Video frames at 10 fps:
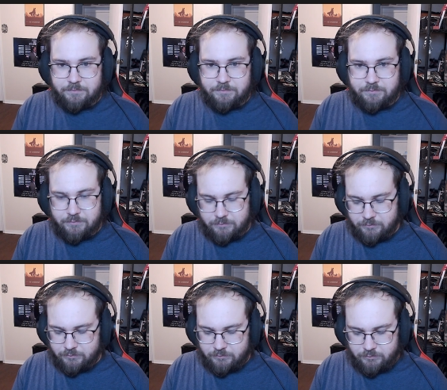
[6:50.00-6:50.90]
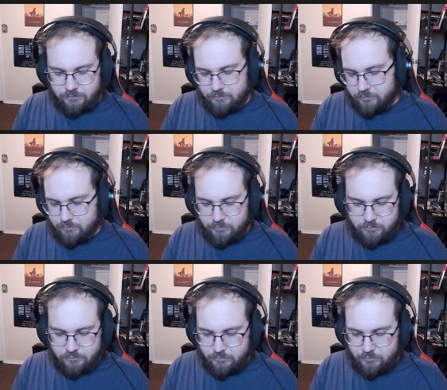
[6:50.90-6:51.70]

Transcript: (silence)